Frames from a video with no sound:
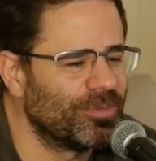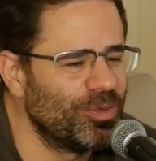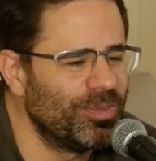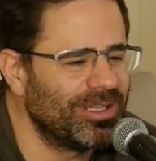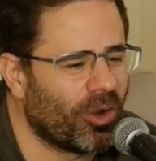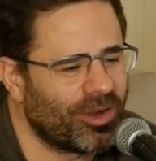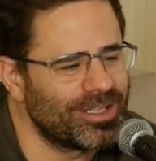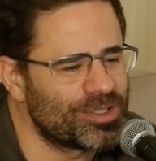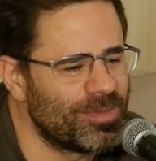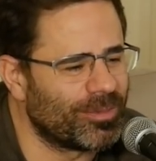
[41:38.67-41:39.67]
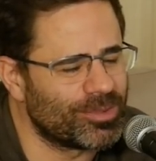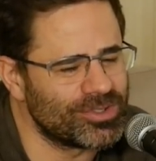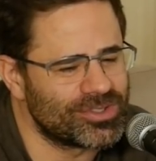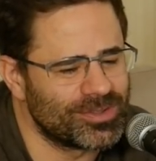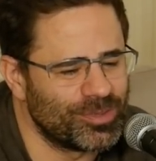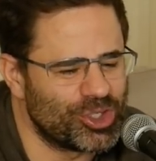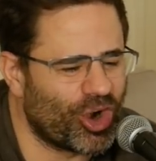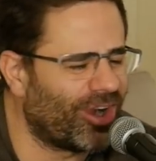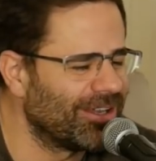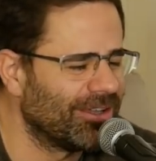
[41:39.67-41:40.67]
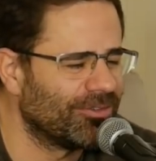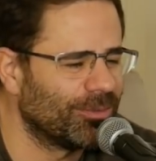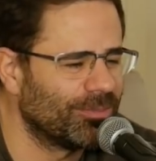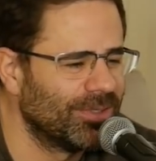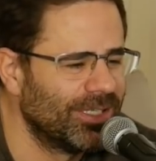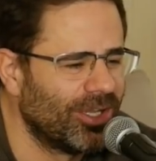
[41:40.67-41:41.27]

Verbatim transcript: you meet audience members, the majority of them,